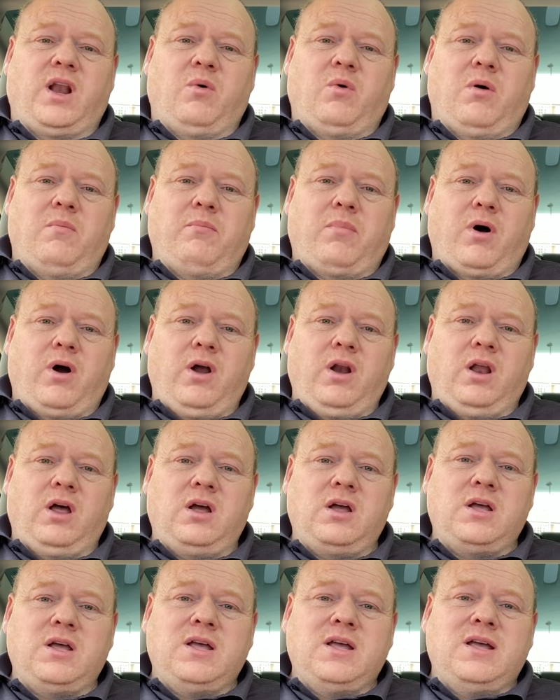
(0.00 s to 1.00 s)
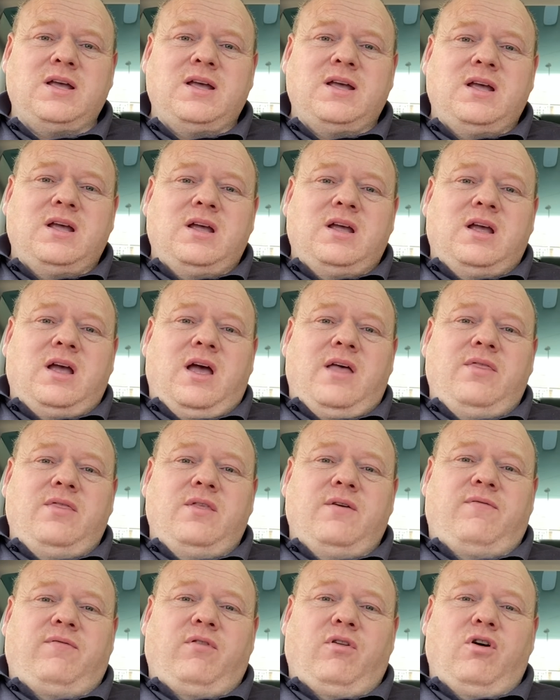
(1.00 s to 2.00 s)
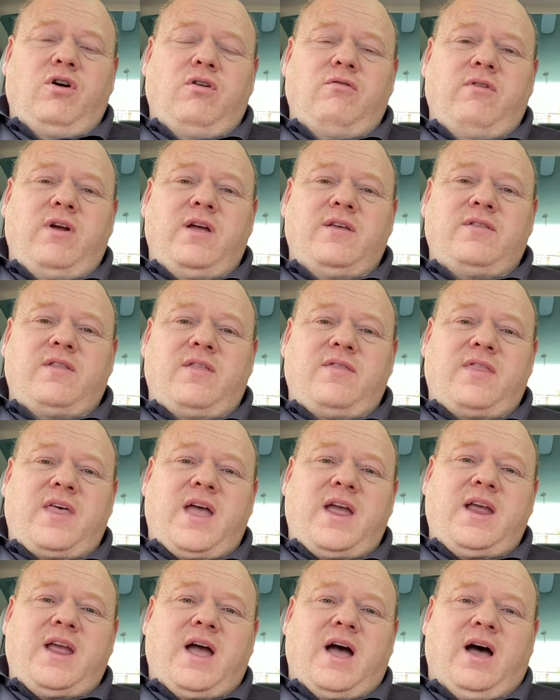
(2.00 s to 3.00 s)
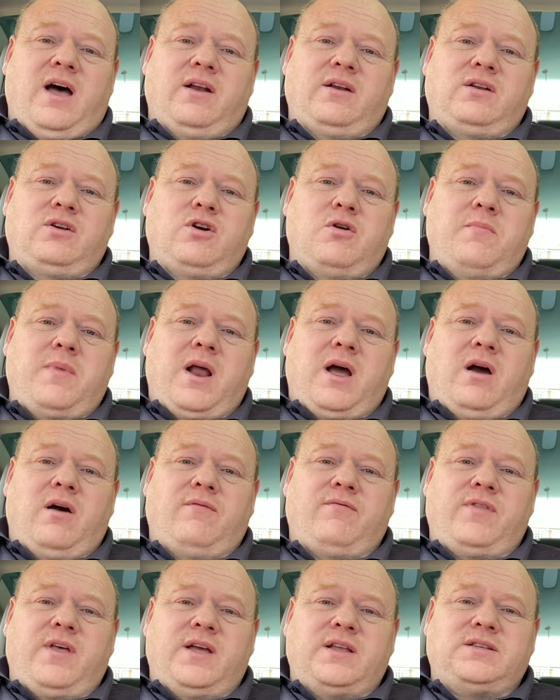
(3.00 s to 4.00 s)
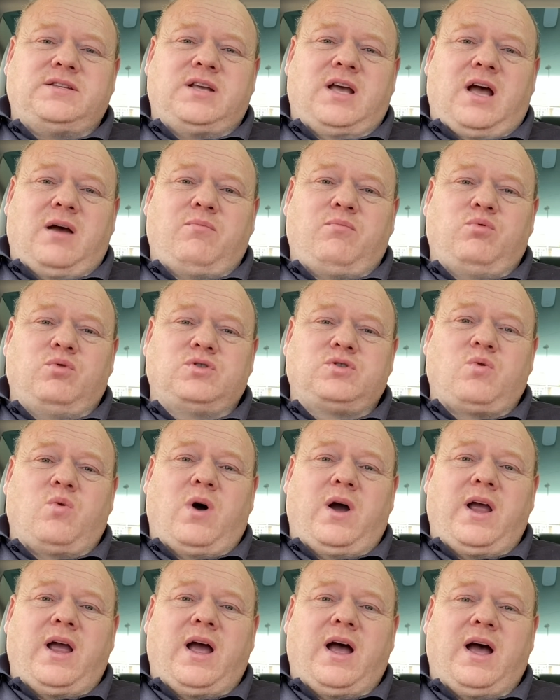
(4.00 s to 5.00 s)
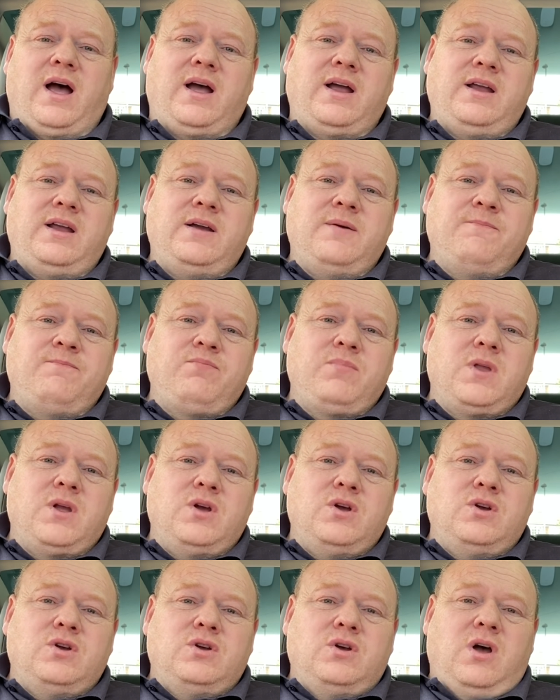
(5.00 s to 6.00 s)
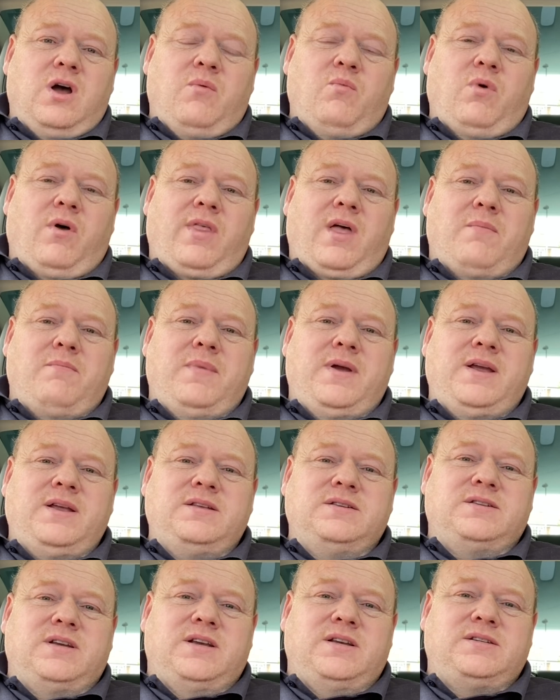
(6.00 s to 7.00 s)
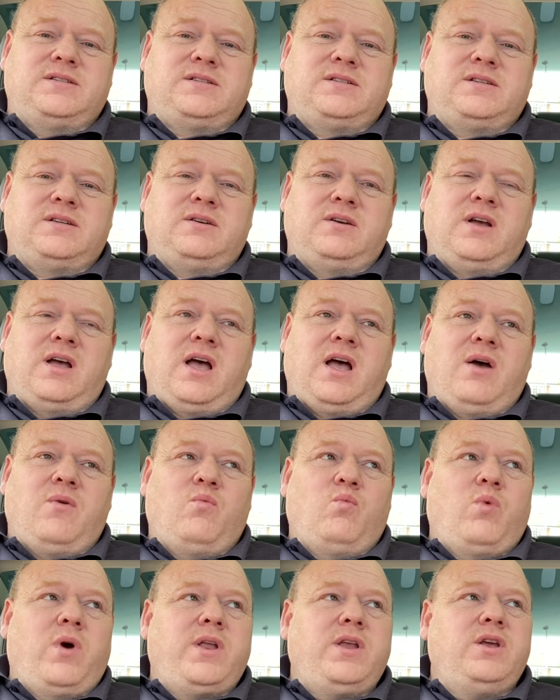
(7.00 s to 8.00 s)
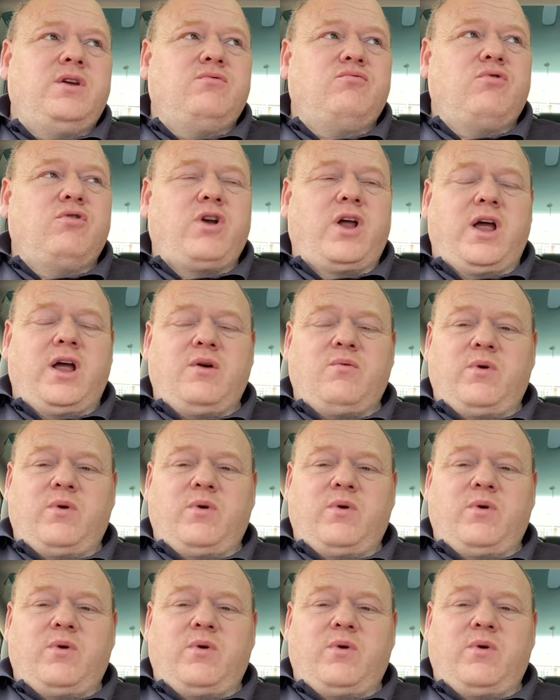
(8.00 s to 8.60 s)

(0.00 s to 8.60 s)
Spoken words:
boiler, and the flow rate that they had coming out of their tap was quite high. And what that means is when you run the